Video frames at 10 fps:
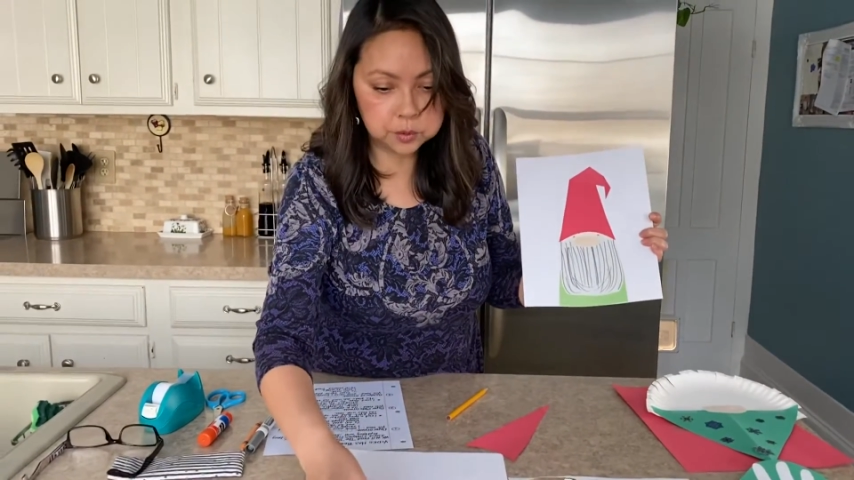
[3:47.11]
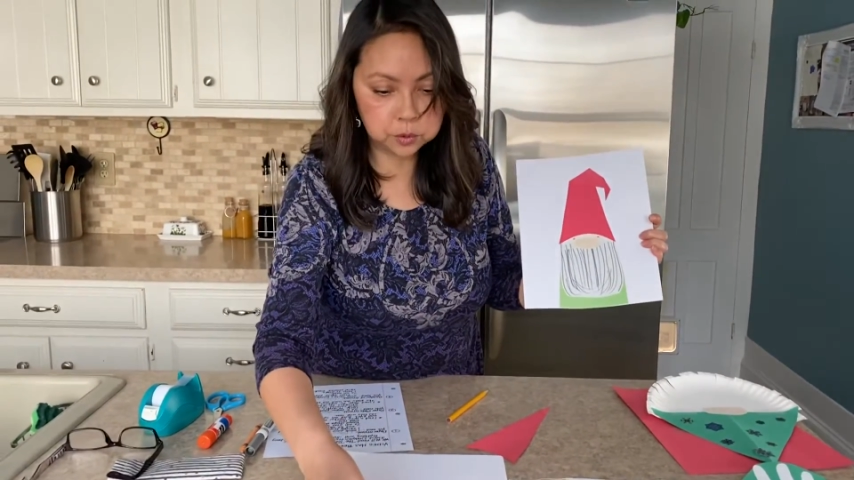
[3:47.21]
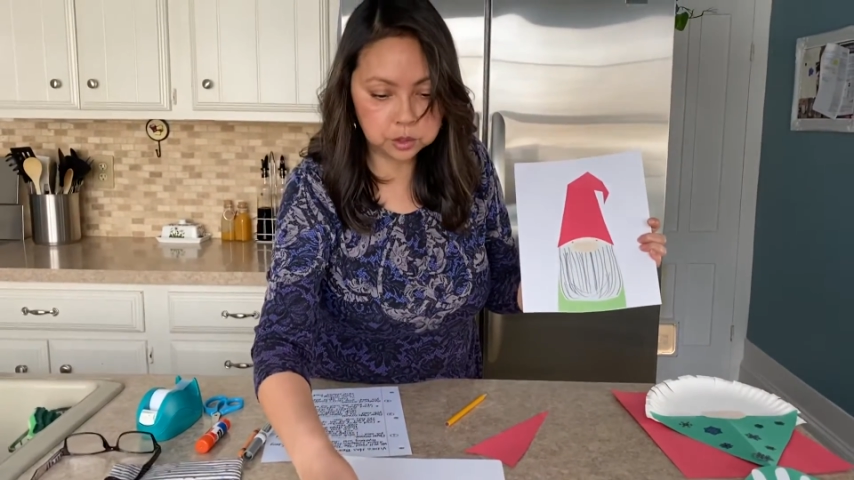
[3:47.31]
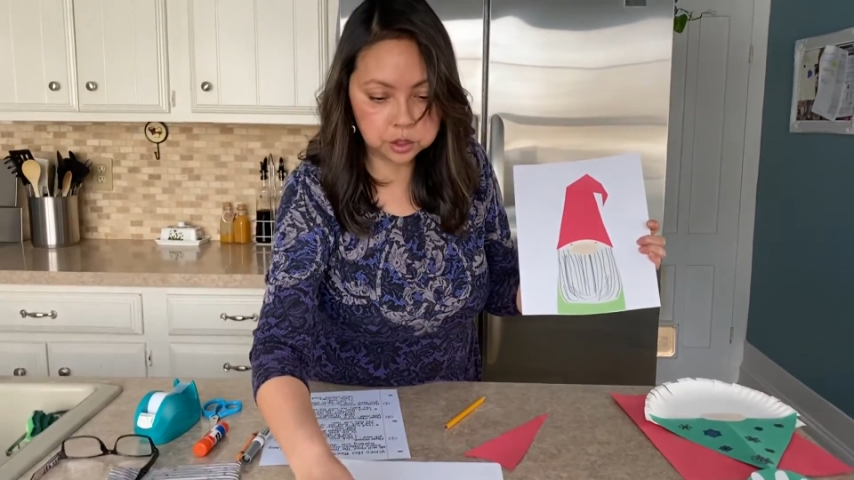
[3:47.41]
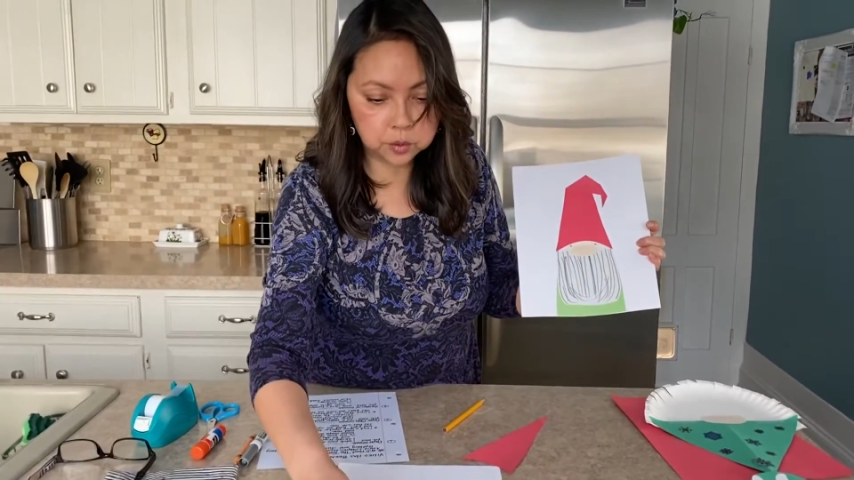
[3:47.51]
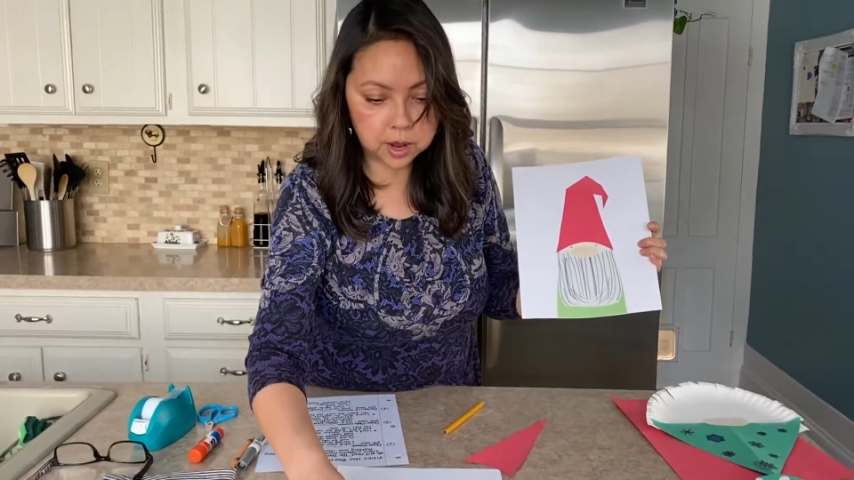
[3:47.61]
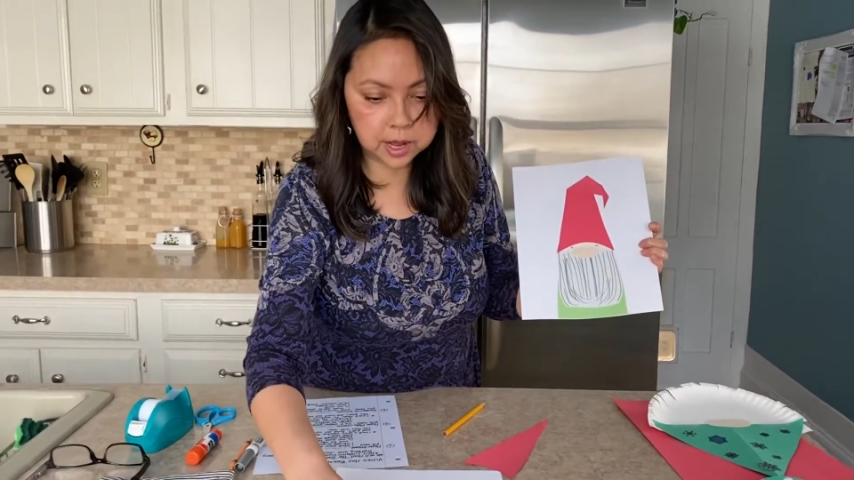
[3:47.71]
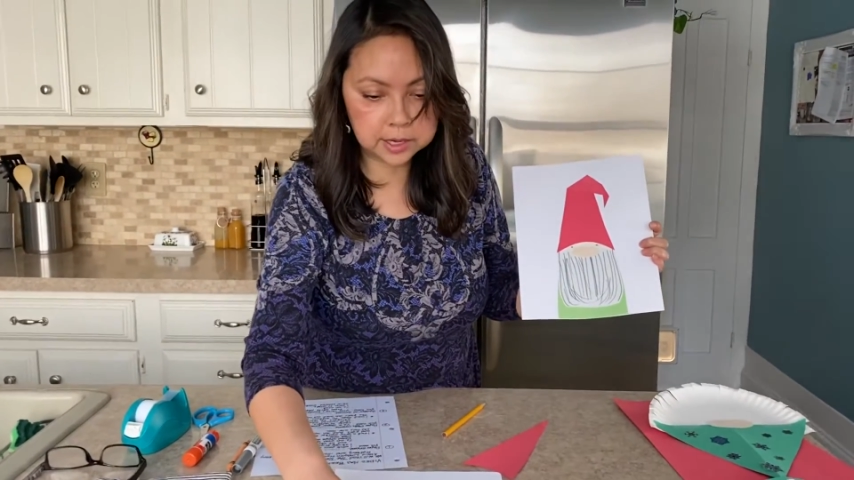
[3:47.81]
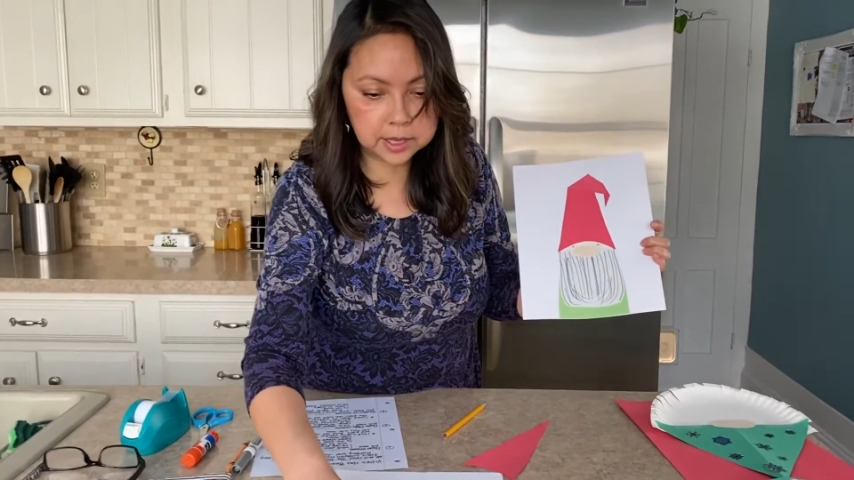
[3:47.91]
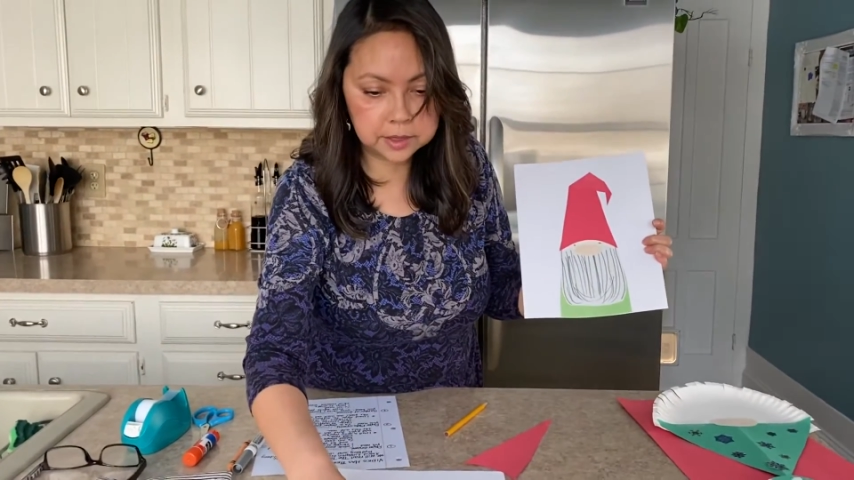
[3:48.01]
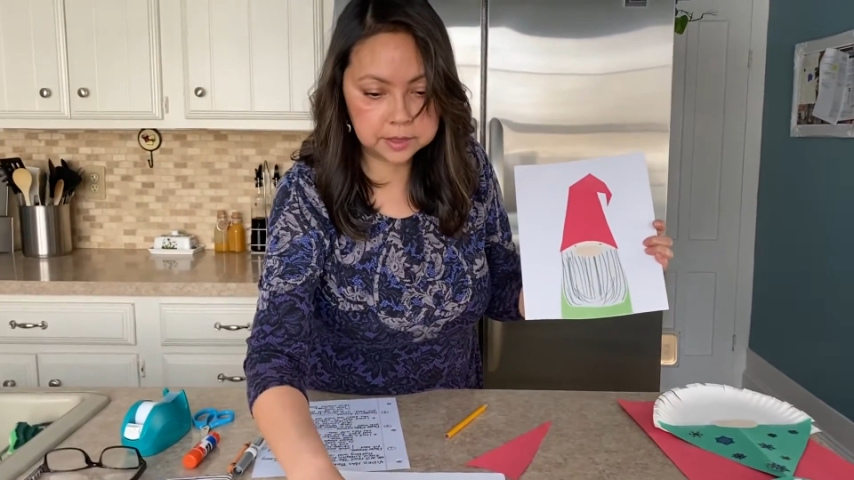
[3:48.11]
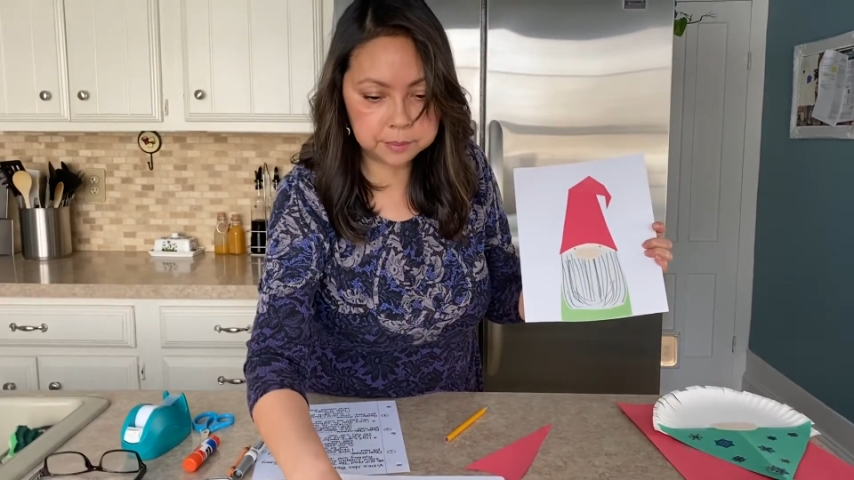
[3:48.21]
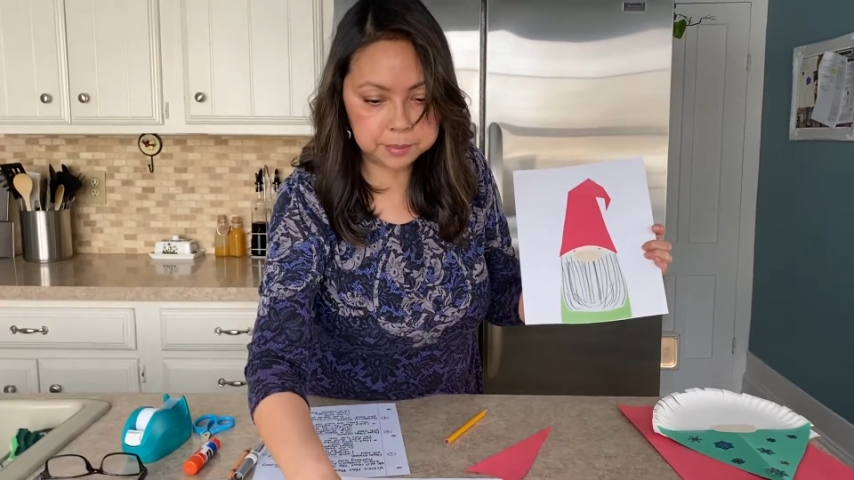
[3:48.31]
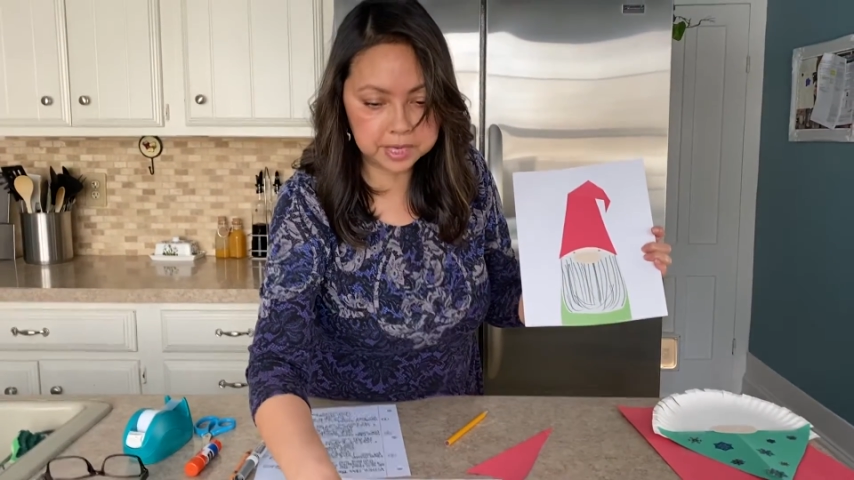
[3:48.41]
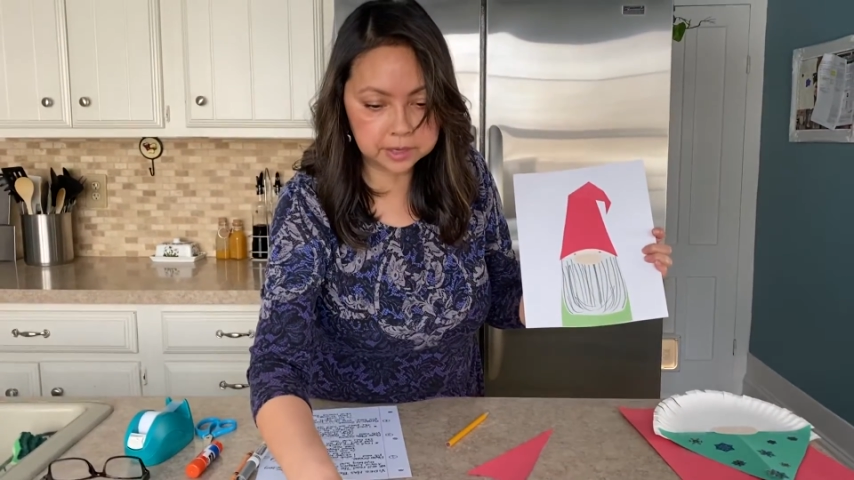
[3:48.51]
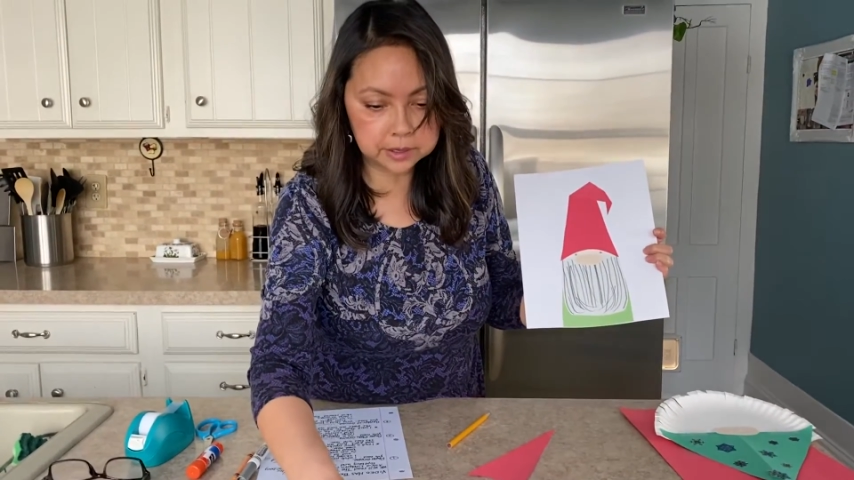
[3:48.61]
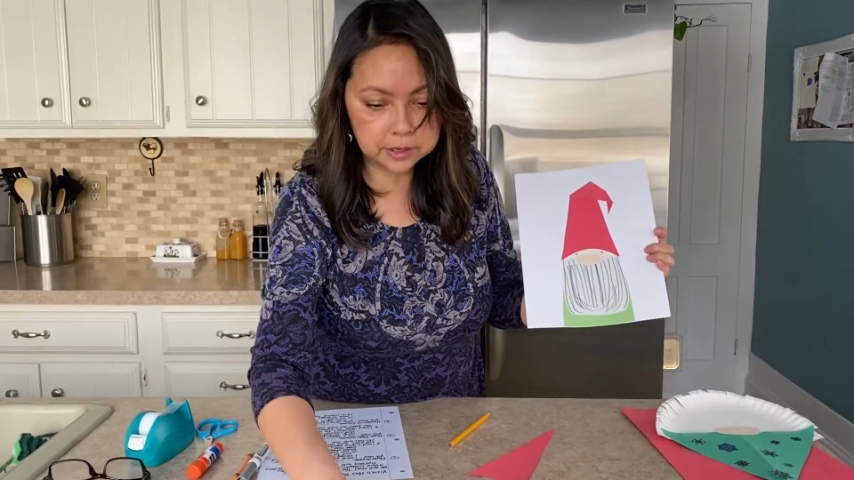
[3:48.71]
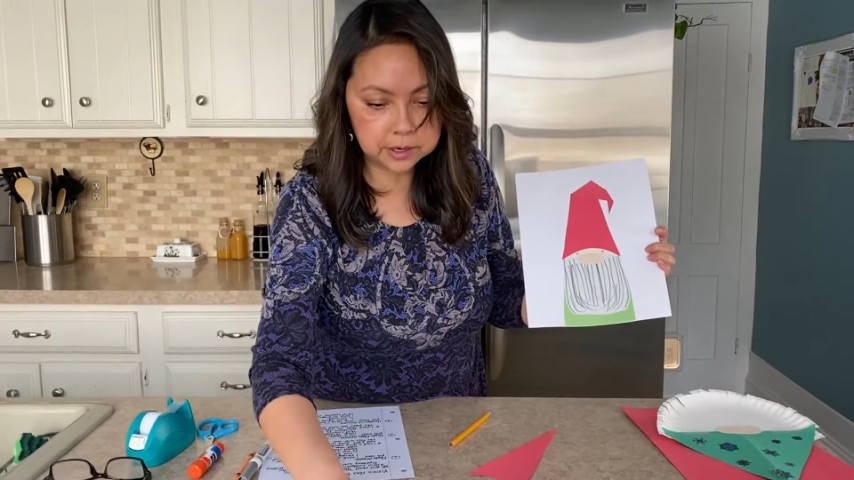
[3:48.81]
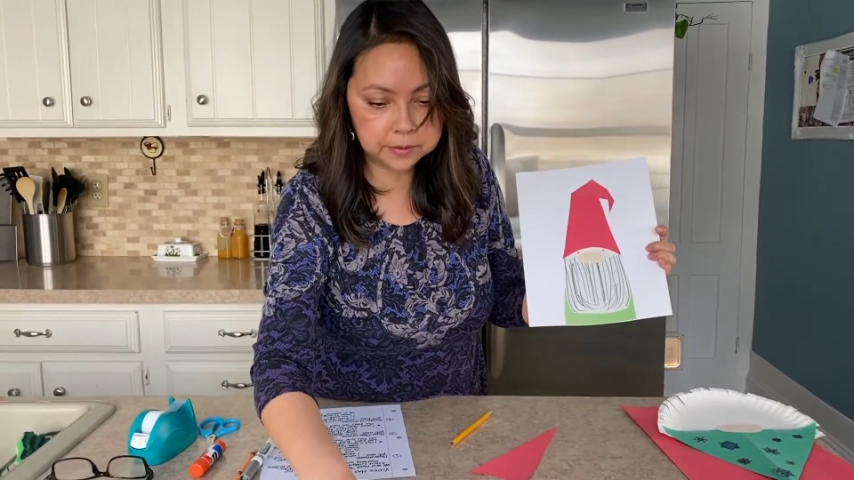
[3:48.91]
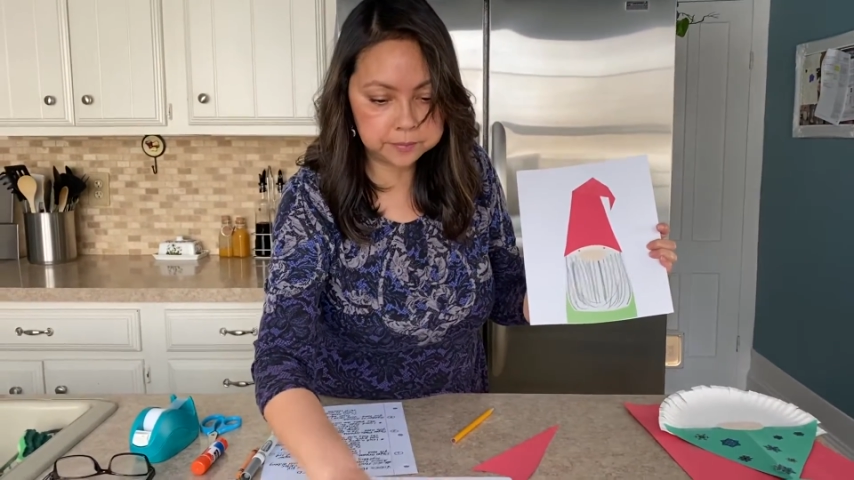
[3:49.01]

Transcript: will glue on the beard.